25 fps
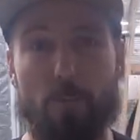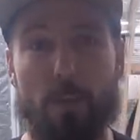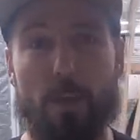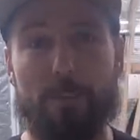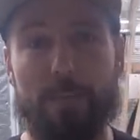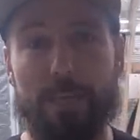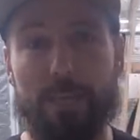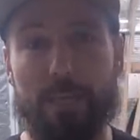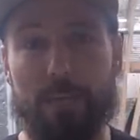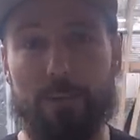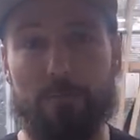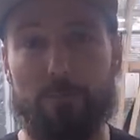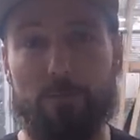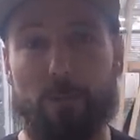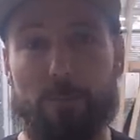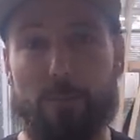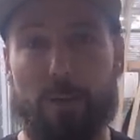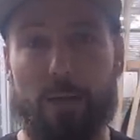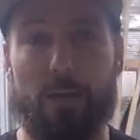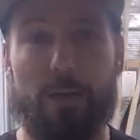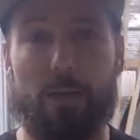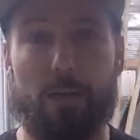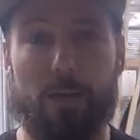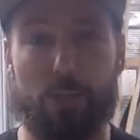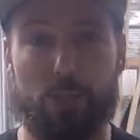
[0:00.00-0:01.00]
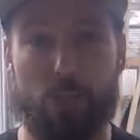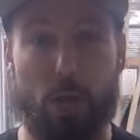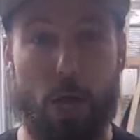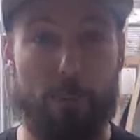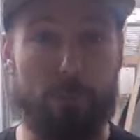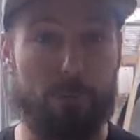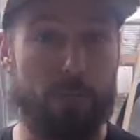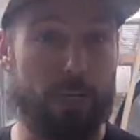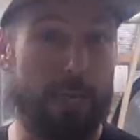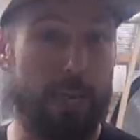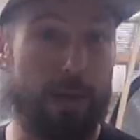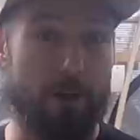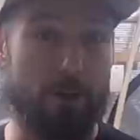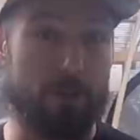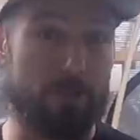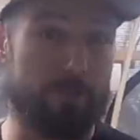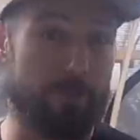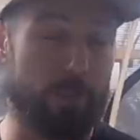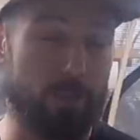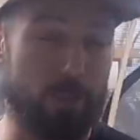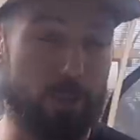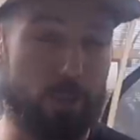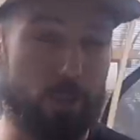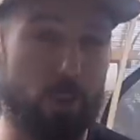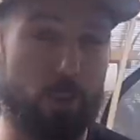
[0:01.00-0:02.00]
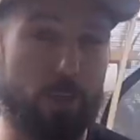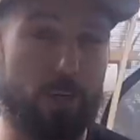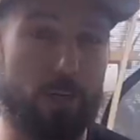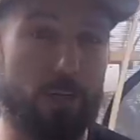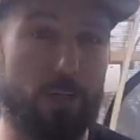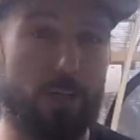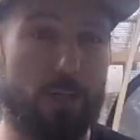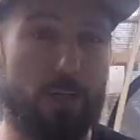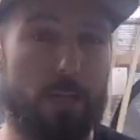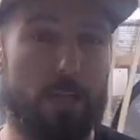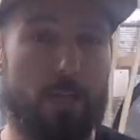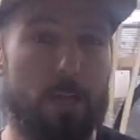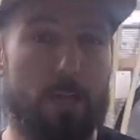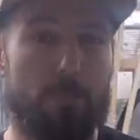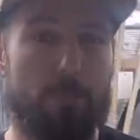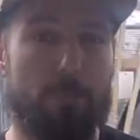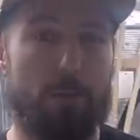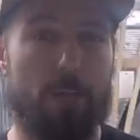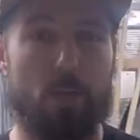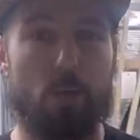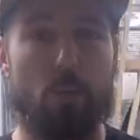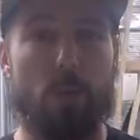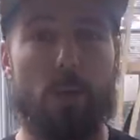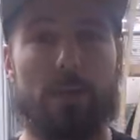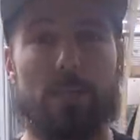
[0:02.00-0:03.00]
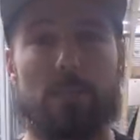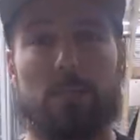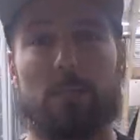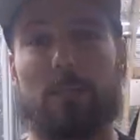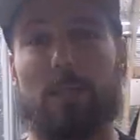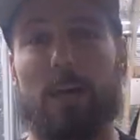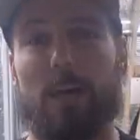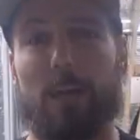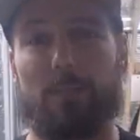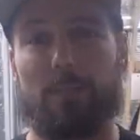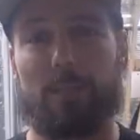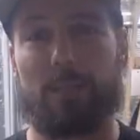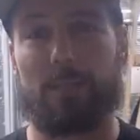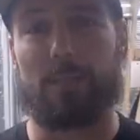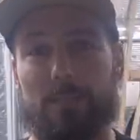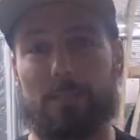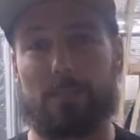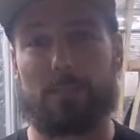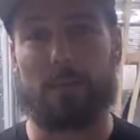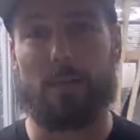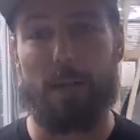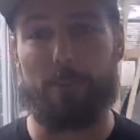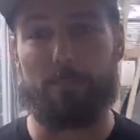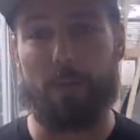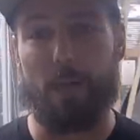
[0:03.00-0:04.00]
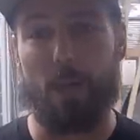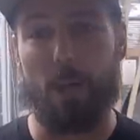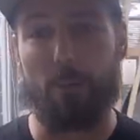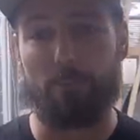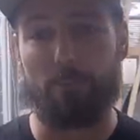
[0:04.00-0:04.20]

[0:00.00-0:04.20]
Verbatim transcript: or maybe get it from a, a shop that carries build a soil. But otherwise, a lot of this might be